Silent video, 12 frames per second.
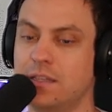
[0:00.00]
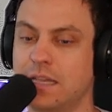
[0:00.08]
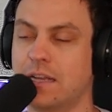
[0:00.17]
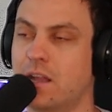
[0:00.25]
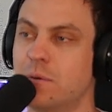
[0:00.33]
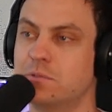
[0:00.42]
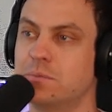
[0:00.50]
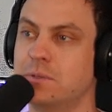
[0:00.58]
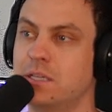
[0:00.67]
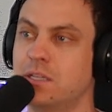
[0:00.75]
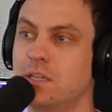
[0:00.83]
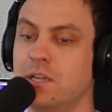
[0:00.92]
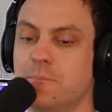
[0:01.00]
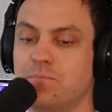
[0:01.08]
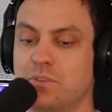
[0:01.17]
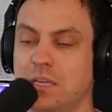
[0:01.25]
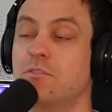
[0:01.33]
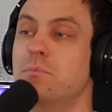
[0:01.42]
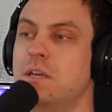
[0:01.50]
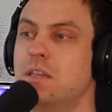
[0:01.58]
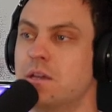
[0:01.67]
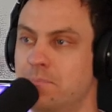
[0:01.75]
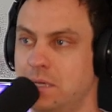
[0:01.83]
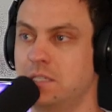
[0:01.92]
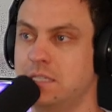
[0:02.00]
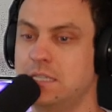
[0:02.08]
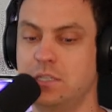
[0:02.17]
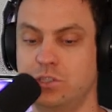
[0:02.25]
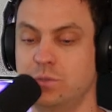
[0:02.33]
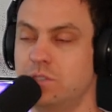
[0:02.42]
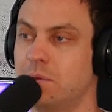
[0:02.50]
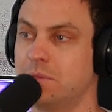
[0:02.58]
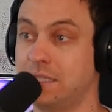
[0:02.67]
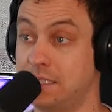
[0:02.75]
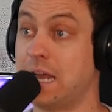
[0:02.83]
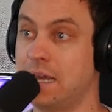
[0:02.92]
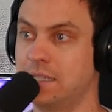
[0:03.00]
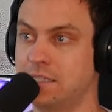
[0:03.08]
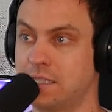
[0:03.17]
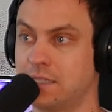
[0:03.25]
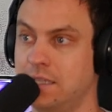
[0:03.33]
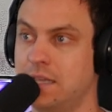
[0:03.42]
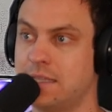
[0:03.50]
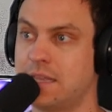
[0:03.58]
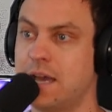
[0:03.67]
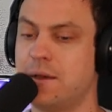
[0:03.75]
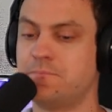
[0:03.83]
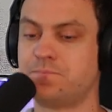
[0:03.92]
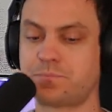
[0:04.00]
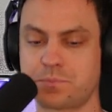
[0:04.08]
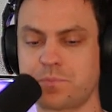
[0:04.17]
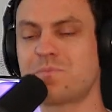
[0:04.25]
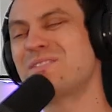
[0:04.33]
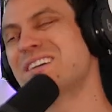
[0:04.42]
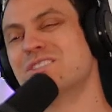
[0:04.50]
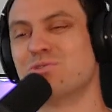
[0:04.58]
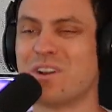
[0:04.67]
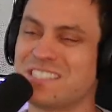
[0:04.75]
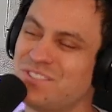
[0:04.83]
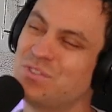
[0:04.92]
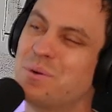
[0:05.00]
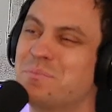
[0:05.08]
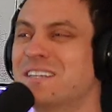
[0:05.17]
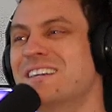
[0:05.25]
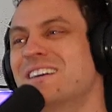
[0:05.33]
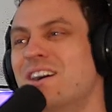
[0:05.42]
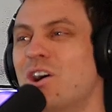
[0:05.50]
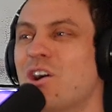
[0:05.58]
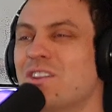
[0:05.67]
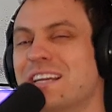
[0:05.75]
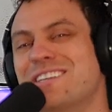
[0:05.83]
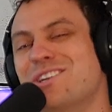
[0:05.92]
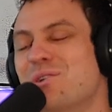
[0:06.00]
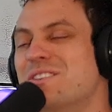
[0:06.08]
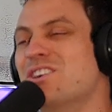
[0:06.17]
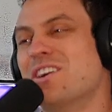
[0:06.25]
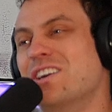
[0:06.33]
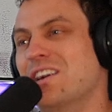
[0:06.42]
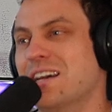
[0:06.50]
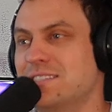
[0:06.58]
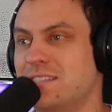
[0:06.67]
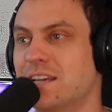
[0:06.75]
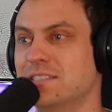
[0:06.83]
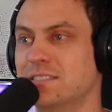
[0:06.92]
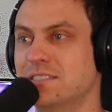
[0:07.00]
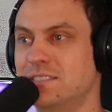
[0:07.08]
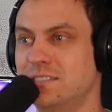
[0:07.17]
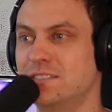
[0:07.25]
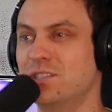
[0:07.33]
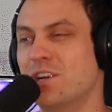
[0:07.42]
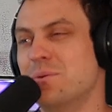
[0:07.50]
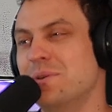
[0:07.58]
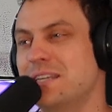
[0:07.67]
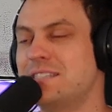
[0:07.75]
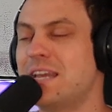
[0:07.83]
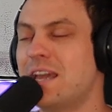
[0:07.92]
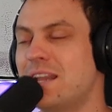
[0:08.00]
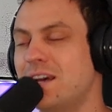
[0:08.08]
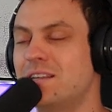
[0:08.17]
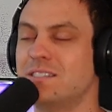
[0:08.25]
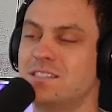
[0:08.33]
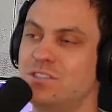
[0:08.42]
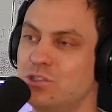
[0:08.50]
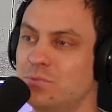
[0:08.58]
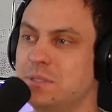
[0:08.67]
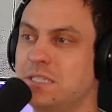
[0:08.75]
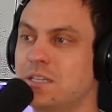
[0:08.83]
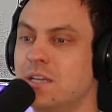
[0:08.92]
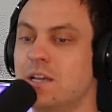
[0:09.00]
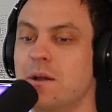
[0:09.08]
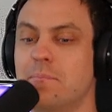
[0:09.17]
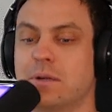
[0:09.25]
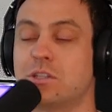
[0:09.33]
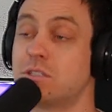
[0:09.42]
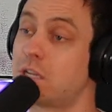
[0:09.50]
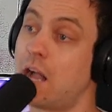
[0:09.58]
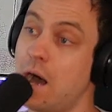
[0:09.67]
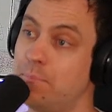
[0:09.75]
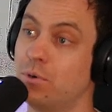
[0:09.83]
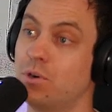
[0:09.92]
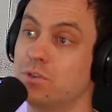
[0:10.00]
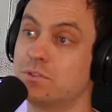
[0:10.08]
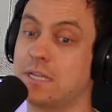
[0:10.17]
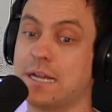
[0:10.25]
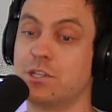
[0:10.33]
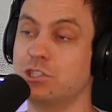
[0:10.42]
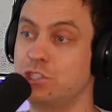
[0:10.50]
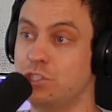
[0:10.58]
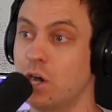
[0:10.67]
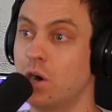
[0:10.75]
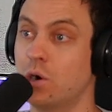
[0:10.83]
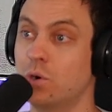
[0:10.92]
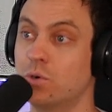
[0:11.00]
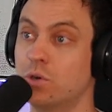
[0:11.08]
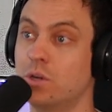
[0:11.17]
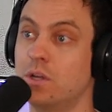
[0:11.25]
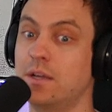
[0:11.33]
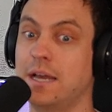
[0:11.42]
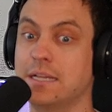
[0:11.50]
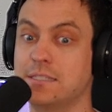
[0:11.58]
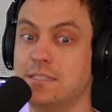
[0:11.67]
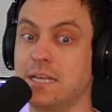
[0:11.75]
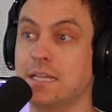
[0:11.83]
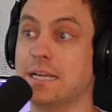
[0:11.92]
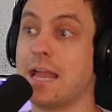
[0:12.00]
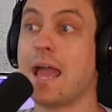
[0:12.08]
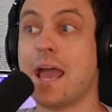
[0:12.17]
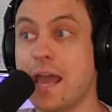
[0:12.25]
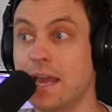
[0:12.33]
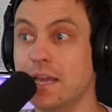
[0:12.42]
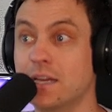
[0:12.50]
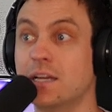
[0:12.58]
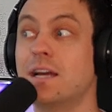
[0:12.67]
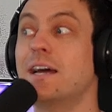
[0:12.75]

that come to me give me the ability to do something stylistically like that. Right. The rest of them are like, you know, they're internet sketches. Yeah. You know what I mean? It's handheld, it's zoomy, but there's a couple that I could show and say, like, hey,